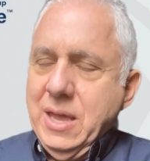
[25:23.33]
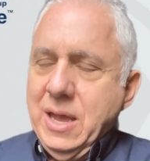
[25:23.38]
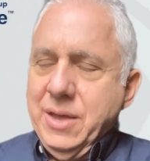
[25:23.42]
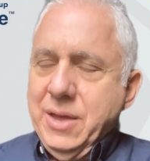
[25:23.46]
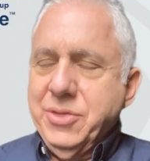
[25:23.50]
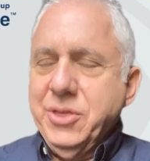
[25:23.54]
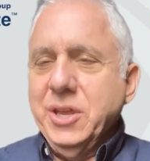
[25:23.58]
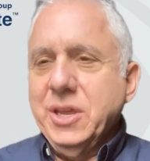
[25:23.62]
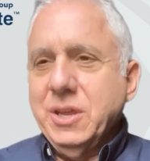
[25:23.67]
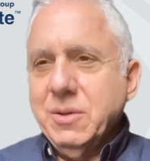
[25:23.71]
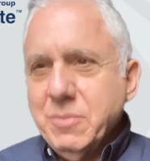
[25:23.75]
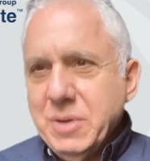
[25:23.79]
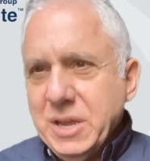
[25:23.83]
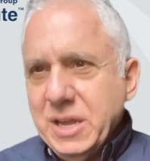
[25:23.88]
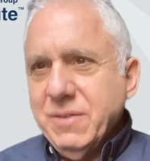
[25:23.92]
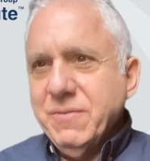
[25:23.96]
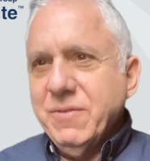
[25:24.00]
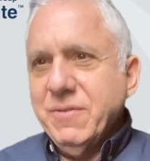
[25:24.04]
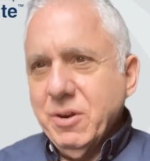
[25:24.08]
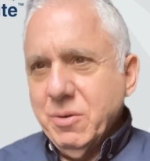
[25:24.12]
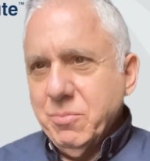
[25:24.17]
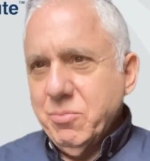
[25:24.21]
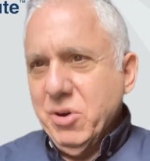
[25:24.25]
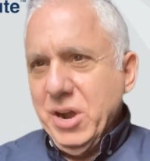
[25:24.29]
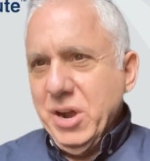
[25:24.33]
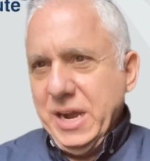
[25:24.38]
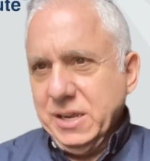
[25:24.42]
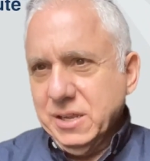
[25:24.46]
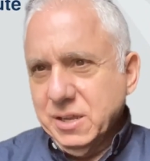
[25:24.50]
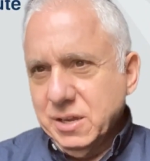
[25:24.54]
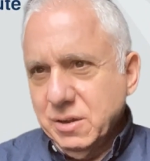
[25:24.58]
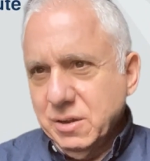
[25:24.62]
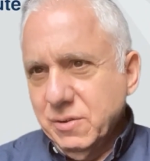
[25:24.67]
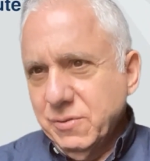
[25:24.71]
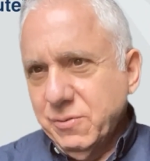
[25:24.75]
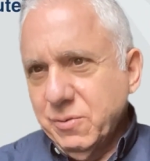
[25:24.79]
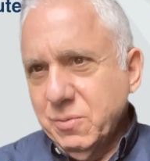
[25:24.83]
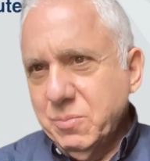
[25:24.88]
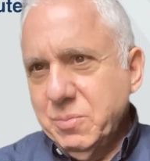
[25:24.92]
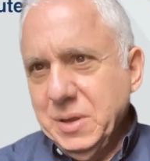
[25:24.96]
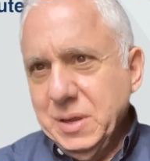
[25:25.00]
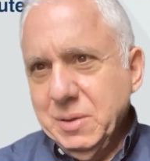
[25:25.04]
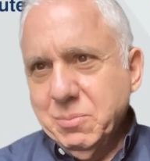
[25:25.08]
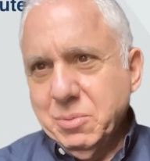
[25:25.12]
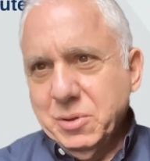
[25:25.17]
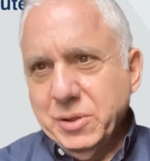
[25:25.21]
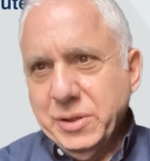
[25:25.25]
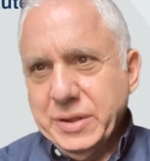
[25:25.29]
I think you made it very practical for
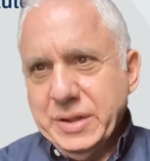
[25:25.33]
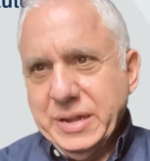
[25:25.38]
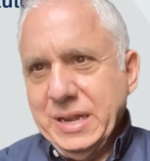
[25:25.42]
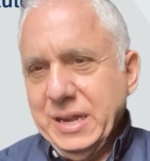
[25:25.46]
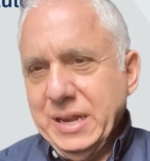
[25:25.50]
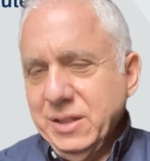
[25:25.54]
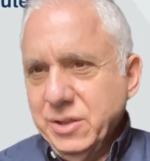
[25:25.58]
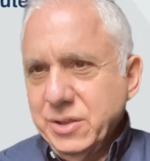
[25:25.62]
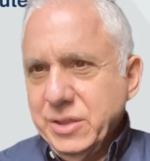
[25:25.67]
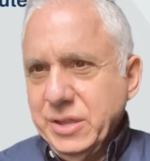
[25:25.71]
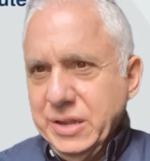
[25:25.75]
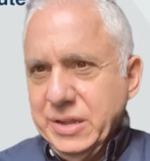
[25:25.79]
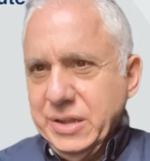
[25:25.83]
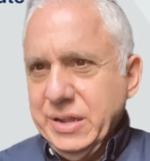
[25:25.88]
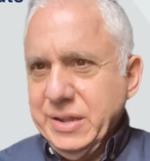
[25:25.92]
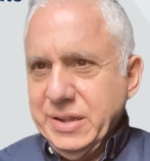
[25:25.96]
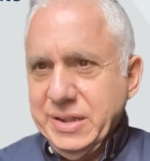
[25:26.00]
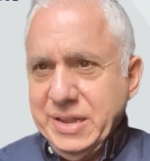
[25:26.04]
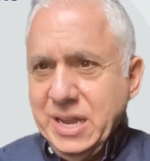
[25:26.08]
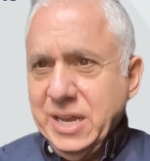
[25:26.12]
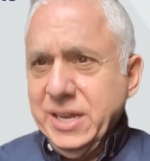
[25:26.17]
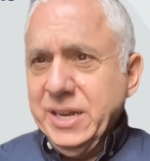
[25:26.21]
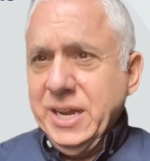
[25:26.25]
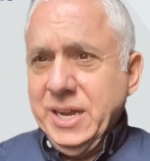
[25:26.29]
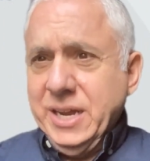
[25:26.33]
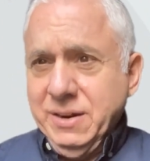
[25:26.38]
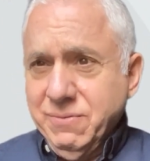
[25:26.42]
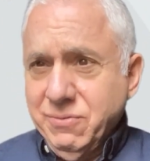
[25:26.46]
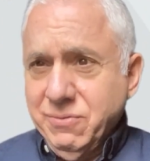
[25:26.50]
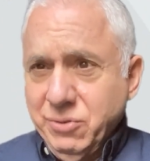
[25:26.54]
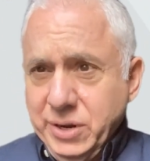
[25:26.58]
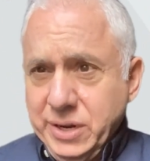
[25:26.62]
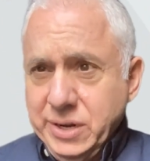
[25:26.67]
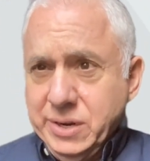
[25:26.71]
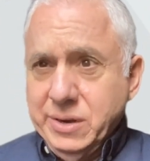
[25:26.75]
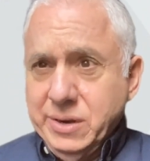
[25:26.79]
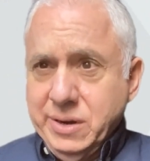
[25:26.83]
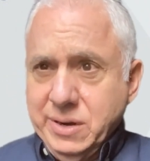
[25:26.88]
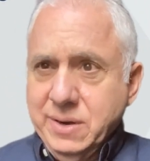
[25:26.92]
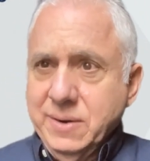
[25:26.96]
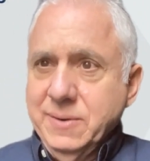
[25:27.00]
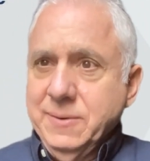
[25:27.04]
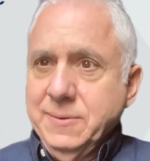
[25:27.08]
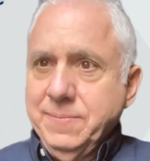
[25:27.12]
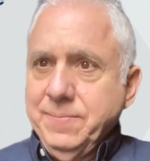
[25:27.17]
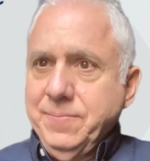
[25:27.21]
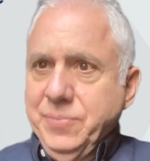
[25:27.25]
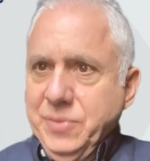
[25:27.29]
people to say that this is not out of reach.
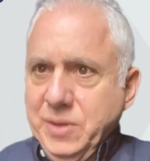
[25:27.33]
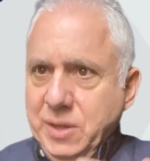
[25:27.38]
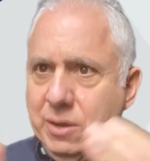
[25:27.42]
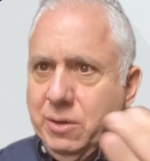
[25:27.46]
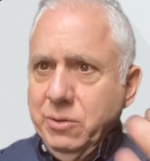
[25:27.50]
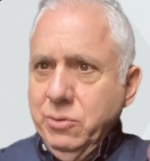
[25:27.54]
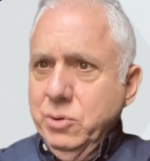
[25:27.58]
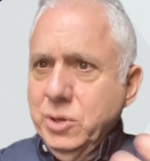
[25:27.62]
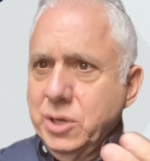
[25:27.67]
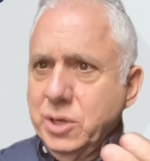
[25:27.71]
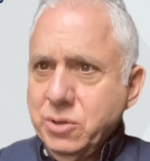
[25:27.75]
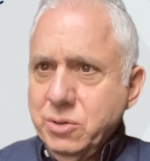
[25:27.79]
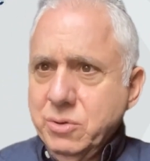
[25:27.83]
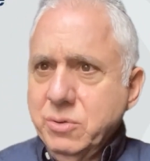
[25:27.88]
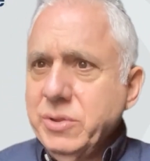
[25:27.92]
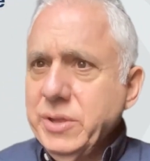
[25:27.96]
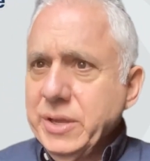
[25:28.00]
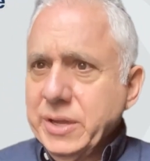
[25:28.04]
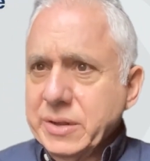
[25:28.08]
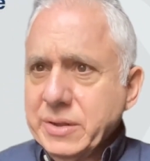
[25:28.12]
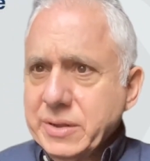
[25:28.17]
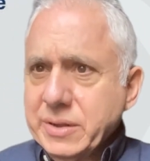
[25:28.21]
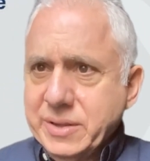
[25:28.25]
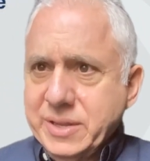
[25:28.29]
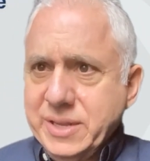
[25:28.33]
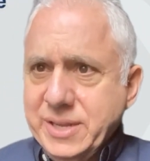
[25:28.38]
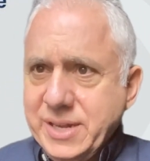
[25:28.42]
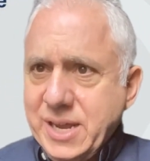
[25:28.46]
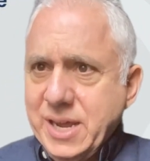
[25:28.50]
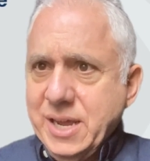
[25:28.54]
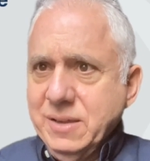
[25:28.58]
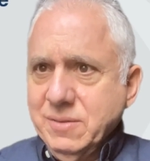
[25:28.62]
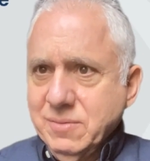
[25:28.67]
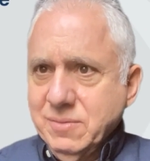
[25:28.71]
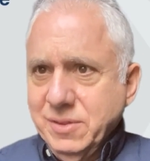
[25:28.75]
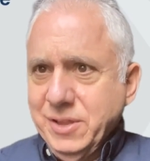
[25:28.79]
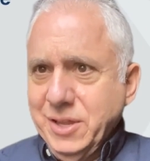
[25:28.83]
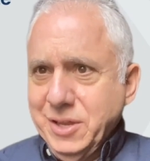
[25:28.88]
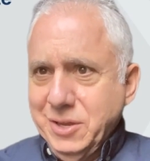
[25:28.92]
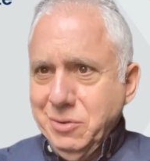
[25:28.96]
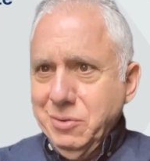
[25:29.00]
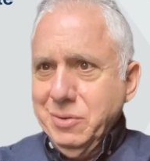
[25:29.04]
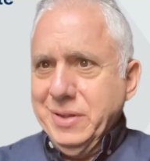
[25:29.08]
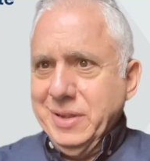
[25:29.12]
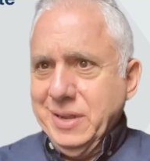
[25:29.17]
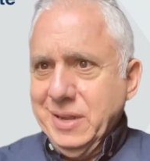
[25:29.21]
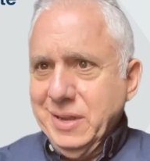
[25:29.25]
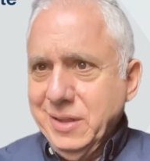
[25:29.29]
You can do this today. Like
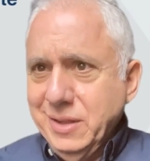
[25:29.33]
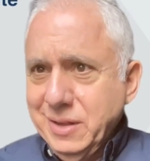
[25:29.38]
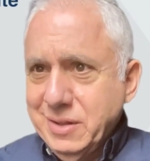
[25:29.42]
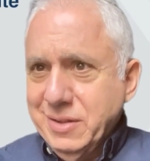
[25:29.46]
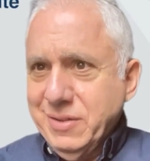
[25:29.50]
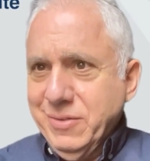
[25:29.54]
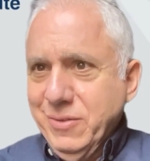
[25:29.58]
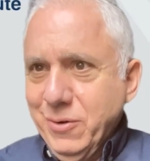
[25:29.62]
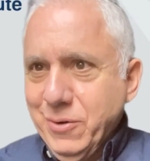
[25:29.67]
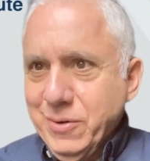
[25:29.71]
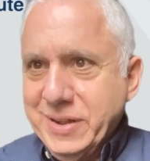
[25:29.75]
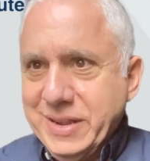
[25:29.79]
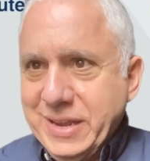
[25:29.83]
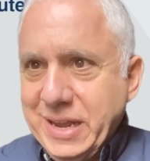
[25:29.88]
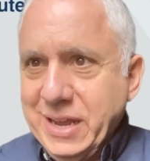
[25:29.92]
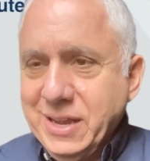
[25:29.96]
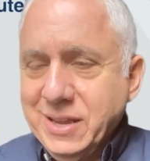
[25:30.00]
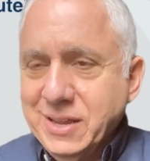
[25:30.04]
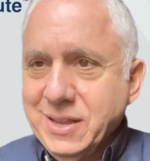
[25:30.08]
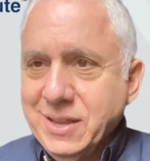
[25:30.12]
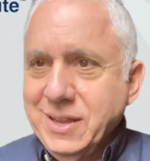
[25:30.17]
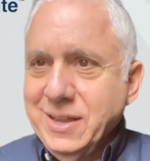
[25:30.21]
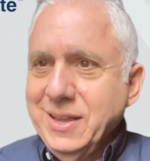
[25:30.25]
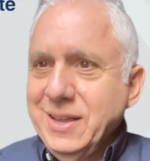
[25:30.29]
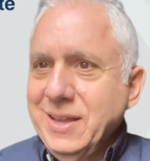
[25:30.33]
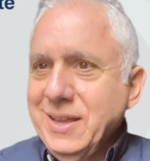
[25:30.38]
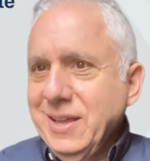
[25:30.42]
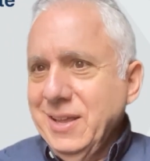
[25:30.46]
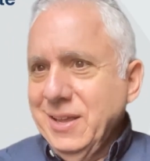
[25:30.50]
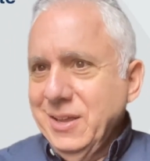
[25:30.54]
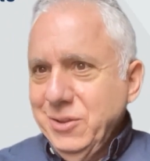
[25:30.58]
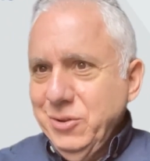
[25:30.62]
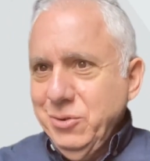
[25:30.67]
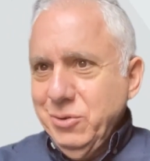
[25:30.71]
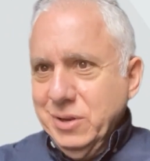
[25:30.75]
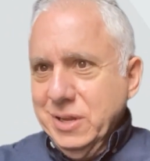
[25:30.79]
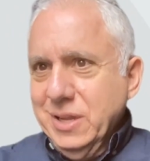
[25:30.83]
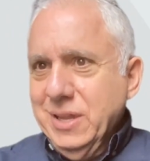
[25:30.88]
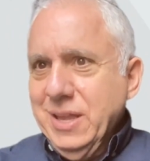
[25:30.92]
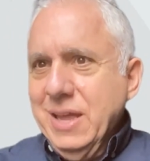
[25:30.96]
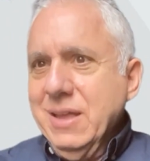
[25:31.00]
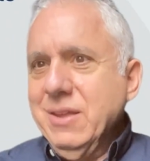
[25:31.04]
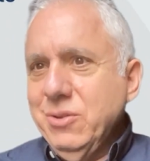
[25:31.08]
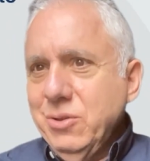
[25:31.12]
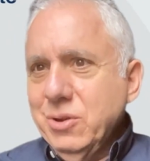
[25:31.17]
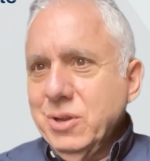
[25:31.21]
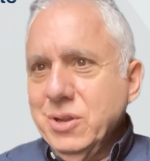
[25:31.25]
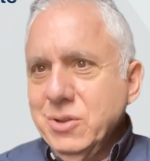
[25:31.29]
you said, it's Thursday. You
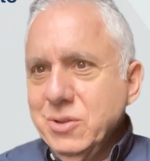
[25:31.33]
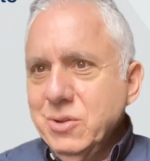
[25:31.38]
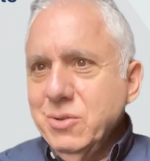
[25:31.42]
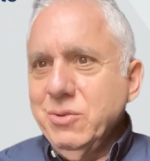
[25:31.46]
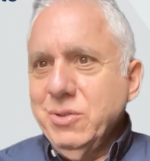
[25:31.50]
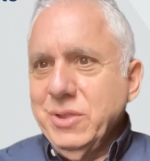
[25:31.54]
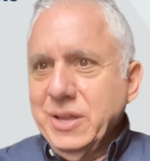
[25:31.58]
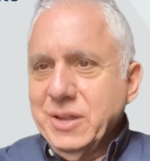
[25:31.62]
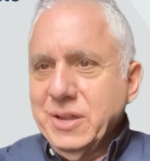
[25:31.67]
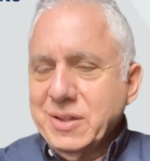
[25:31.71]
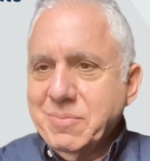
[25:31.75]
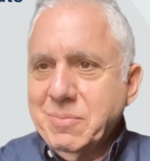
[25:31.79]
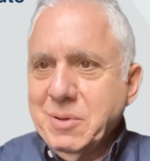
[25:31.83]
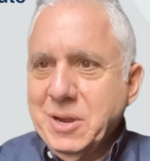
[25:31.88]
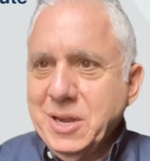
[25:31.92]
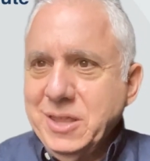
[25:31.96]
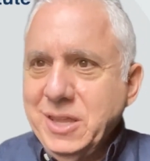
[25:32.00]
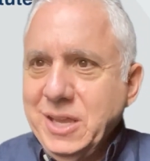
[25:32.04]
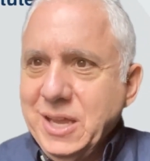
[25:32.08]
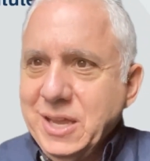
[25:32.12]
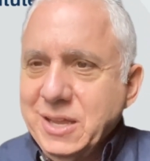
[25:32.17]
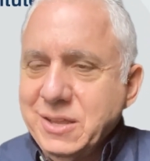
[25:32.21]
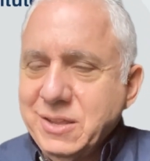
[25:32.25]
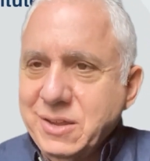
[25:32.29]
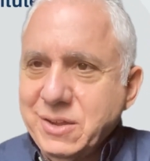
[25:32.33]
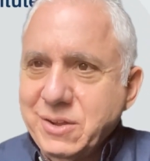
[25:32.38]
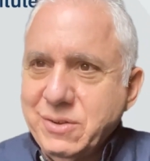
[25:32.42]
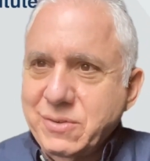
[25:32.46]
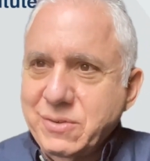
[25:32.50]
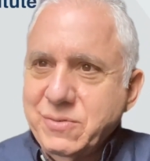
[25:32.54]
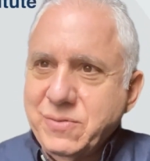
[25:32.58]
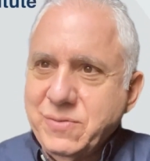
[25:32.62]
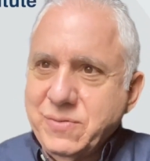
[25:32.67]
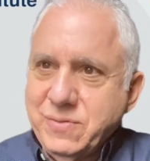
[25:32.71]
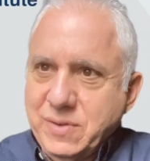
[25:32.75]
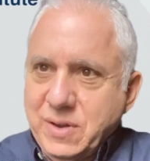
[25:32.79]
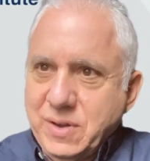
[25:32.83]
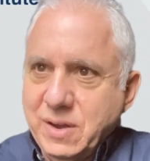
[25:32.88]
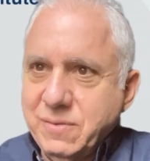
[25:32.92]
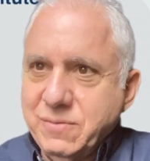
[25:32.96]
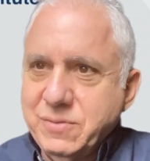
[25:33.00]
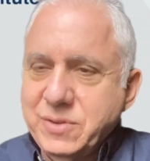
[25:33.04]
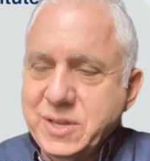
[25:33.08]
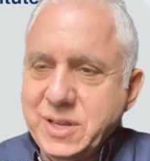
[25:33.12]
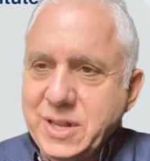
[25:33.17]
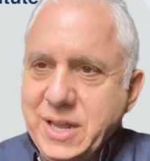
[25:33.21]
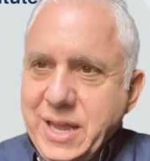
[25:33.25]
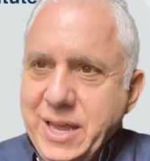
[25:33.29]
can do this by the end of
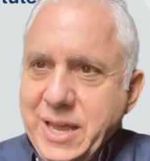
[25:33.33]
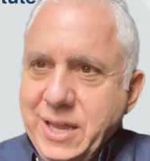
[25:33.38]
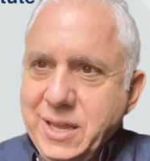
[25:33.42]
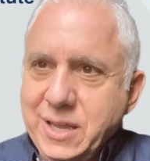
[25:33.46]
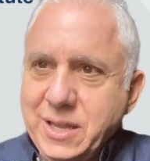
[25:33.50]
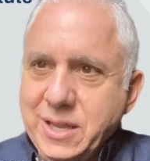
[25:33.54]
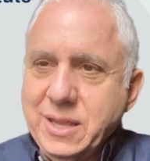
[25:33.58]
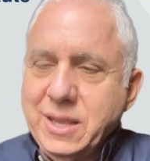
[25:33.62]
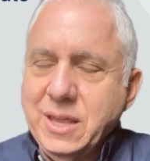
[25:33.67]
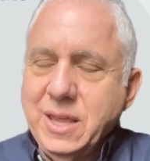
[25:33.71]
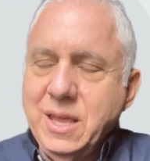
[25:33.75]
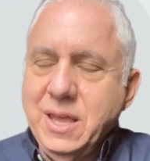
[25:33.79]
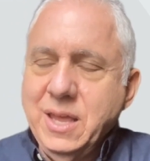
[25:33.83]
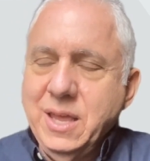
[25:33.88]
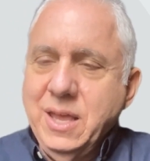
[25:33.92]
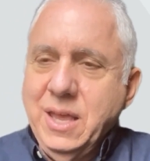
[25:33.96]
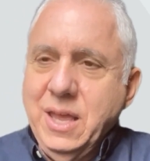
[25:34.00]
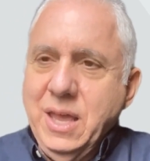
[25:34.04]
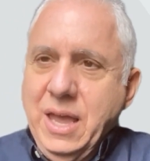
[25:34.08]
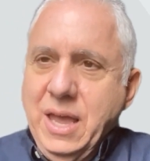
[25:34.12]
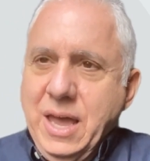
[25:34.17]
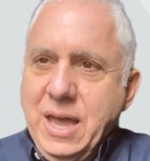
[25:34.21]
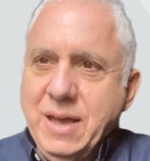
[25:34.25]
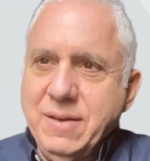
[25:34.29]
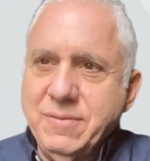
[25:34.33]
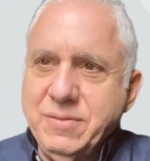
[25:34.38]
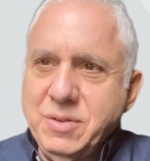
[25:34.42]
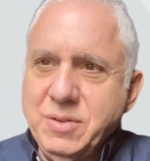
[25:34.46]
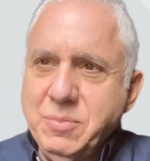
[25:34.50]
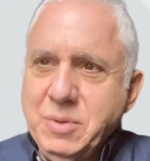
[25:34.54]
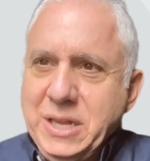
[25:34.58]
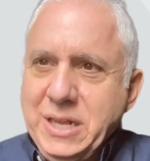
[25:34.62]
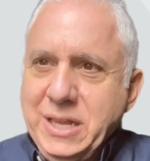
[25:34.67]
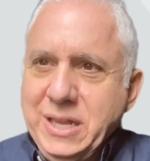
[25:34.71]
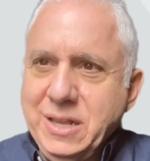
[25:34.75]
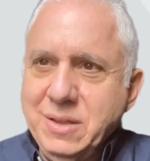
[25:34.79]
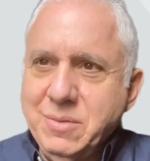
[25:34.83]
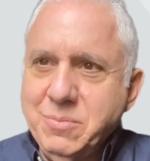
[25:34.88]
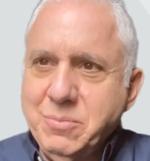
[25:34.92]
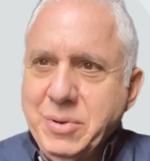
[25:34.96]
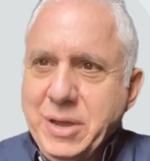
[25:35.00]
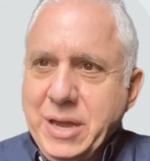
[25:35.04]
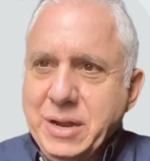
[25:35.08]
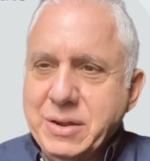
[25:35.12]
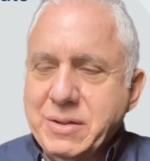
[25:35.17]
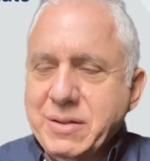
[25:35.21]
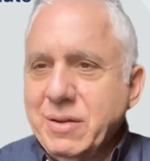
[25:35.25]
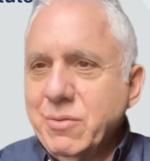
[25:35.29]
today and have an immediate impact.